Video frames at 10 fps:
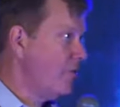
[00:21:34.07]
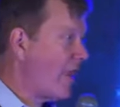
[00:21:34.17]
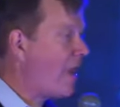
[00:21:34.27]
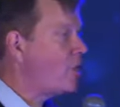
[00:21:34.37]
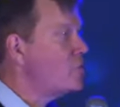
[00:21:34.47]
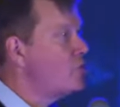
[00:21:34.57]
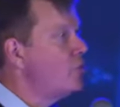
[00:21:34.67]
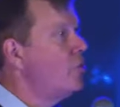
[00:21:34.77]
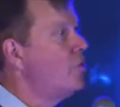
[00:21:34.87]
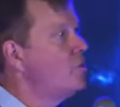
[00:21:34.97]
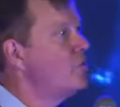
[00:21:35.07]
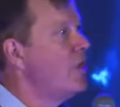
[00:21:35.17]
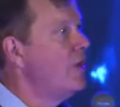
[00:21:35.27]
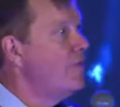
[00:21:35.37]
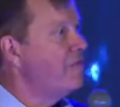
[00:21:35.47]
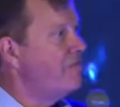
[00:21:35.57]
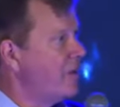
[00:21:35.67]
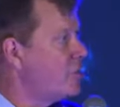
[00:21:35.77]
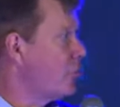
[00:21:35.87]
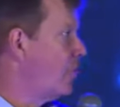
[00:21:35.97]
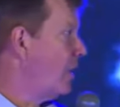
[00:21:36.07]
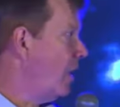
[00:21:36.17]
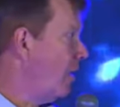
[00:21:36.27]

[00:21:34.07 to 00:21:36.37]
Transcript: That assures the victory